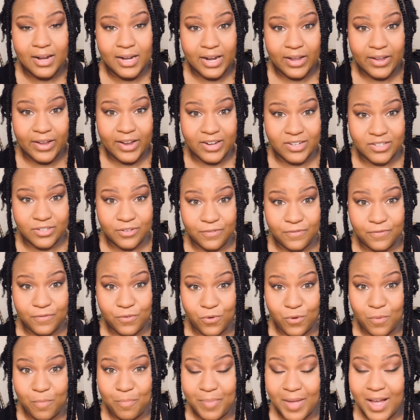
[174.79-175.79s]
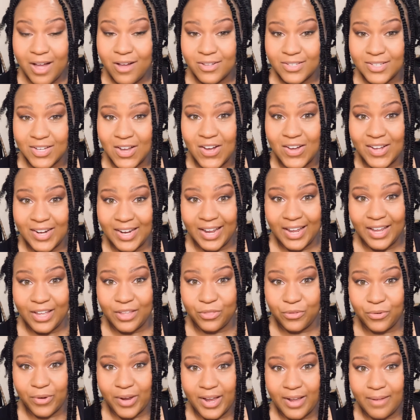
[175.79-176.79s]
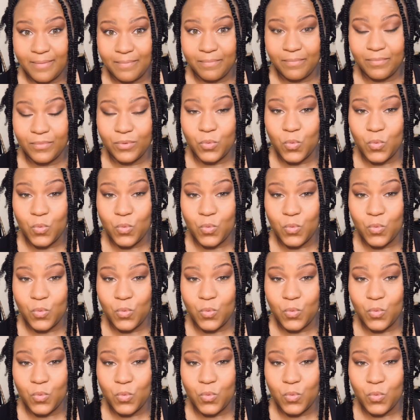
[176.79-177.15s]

Now here's a full belt on E3.